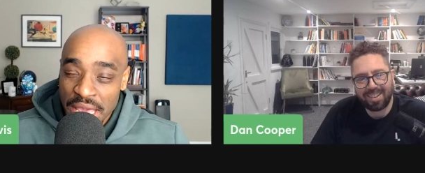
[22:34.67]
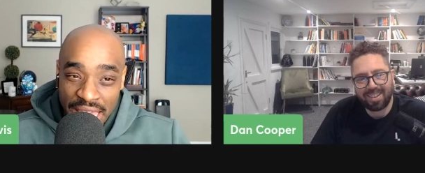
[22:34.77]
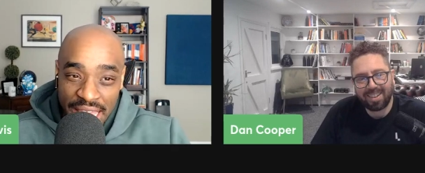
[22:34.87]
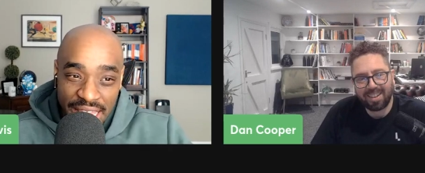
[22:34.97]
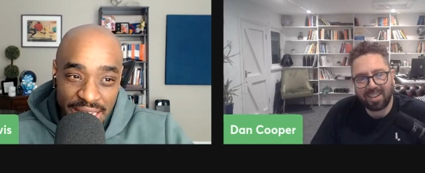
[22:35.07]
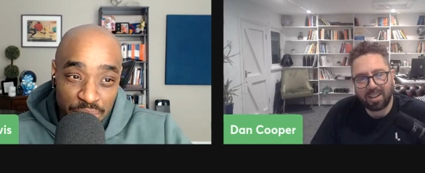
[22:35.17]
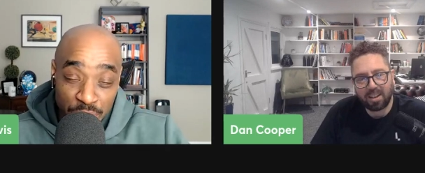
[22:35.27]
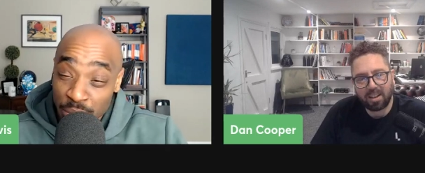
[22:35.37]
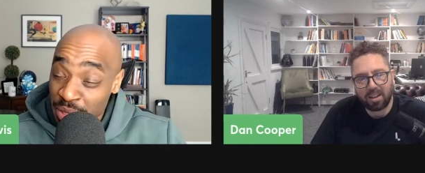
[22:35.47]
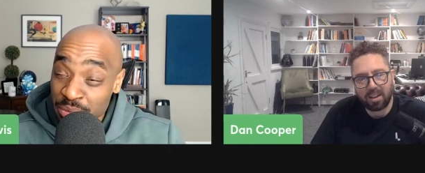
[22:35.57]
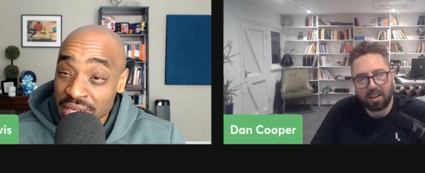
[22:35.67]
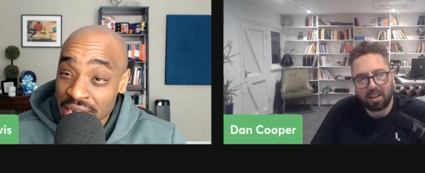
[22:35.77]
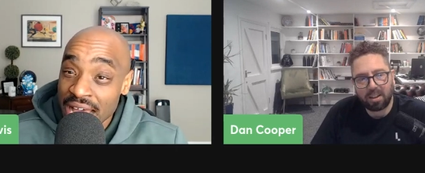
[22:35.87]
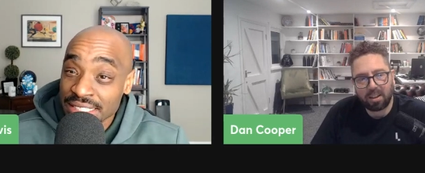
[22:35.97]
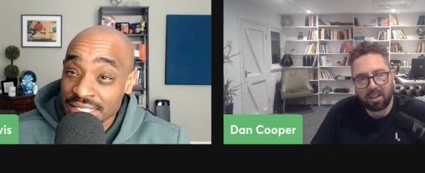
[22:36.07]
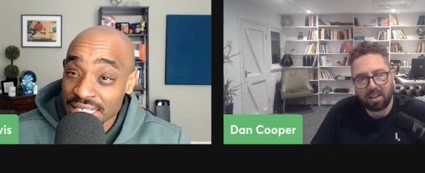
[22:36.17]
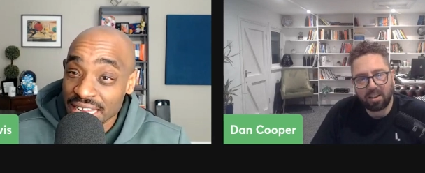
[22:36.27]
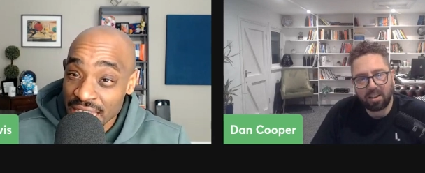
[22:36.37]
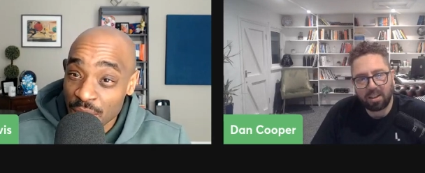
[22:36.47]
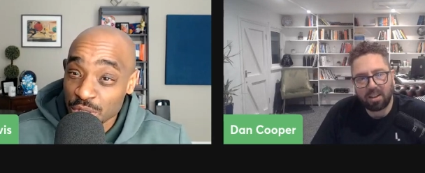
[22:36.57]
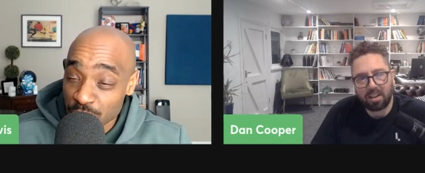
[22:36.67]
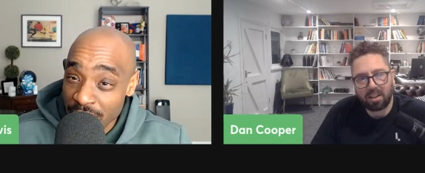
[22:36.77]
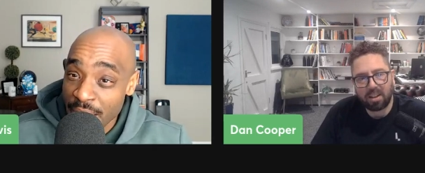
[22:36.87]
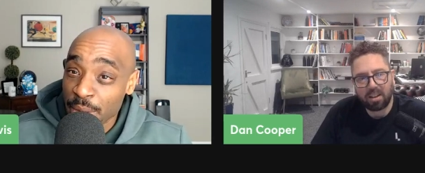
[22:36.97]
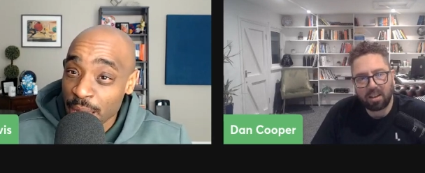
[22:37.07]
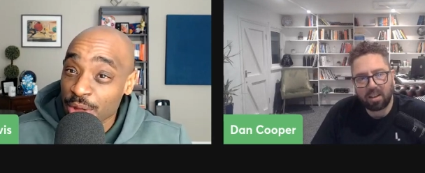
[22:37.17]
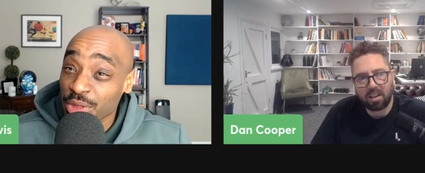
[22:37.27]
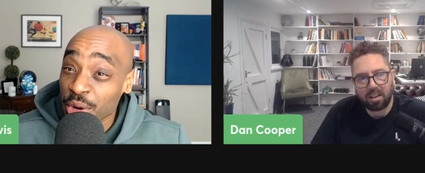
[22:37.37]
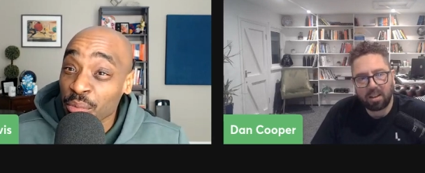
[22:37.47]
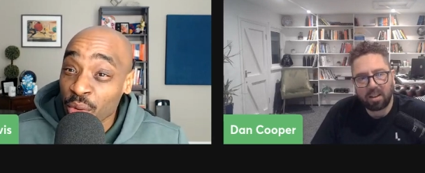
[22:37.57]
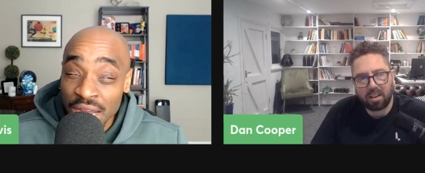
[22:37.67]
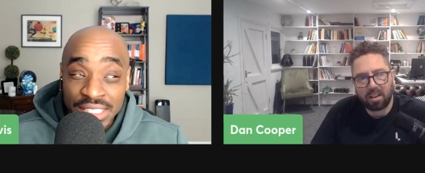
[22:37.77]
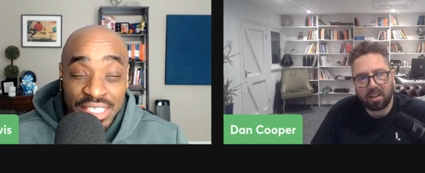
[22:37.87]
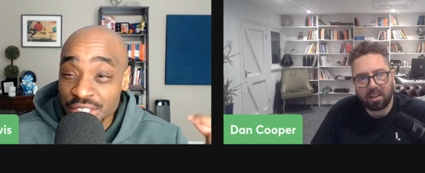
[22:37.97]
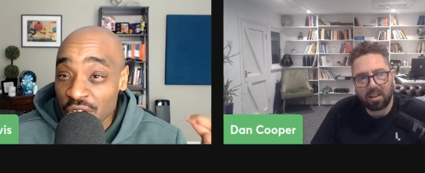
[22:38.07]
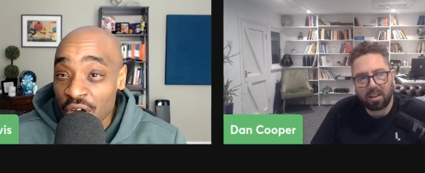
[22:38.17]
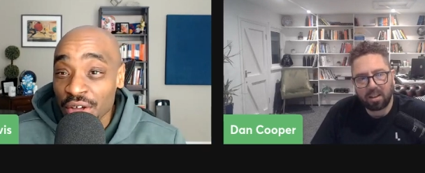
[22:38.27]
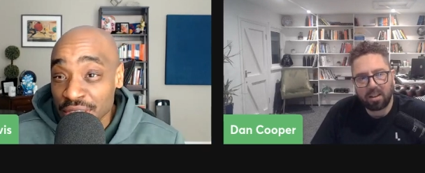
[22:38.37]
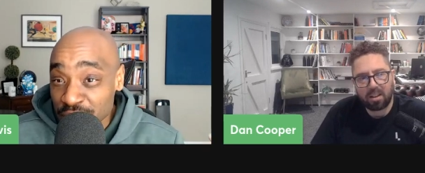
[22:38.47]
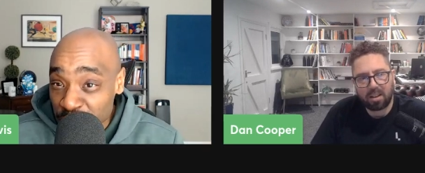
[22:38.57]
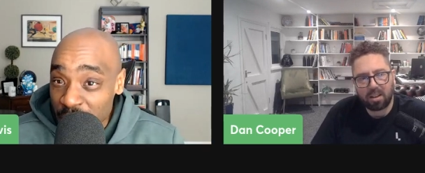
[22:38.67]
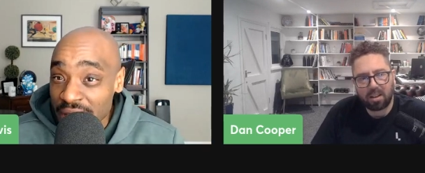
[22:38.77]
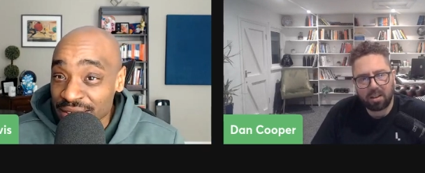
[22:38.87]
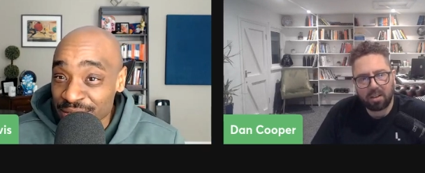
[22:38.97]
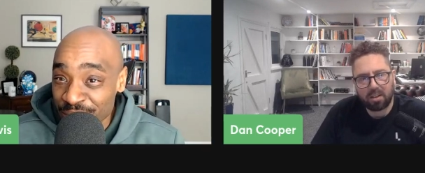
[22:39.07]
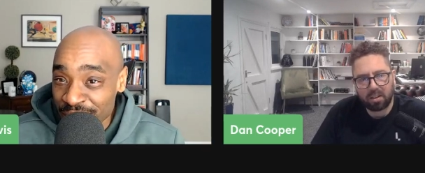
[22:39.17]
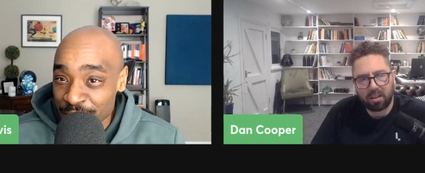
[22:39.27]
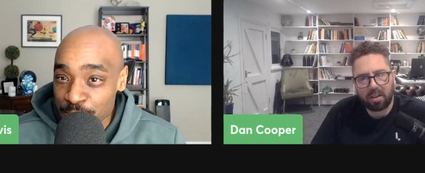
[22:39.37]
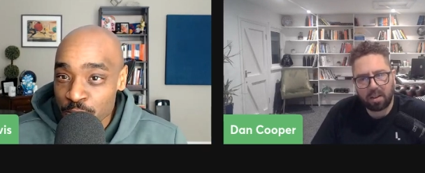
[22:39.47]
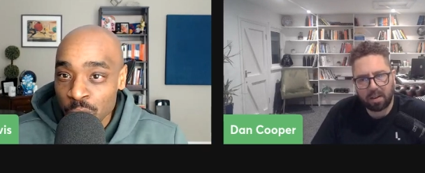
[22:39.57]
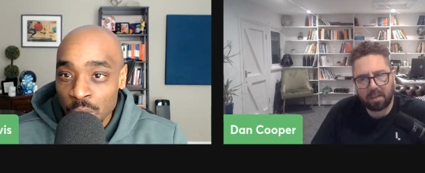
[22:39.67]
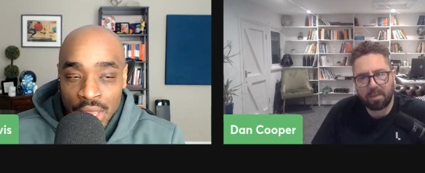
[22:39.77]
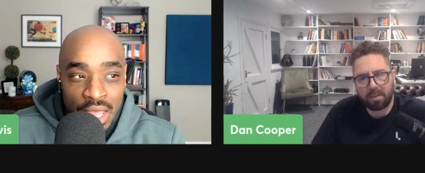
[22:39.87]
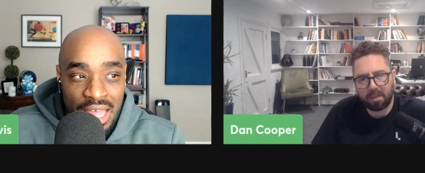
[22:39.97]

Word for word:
Speaker 1: and put people in the hot seat. And I was mapping out their process on the spot right? Yeah.